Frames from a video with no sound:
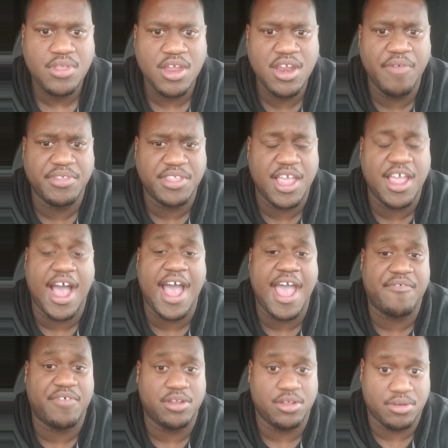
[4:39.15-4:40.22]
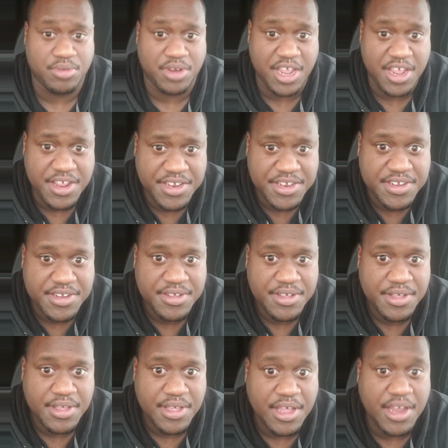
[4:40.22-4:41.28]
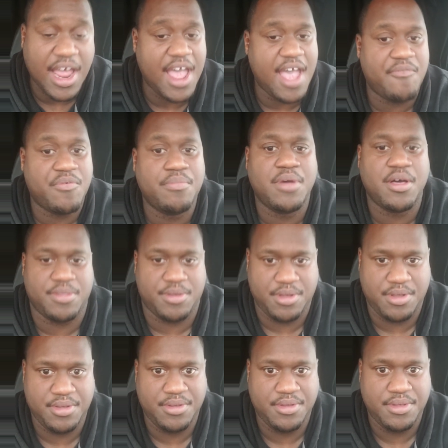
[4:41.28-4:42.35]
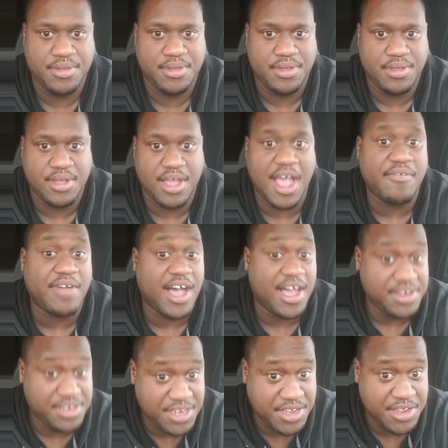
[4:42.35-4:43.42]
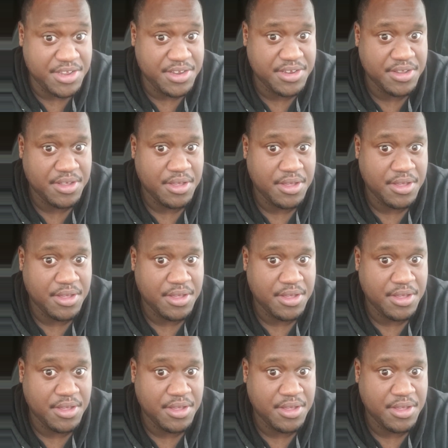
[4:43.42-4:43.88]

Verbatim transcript: Everything, I have a little niece and I have a mother. I have aunties.